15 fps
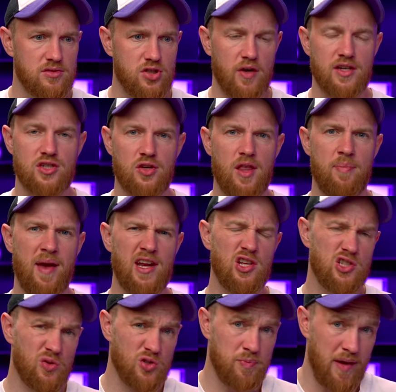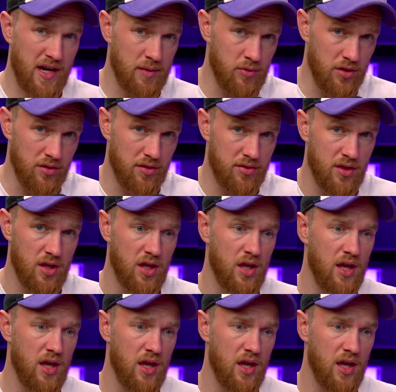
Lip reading: Sorry. So they're paying you £200 a month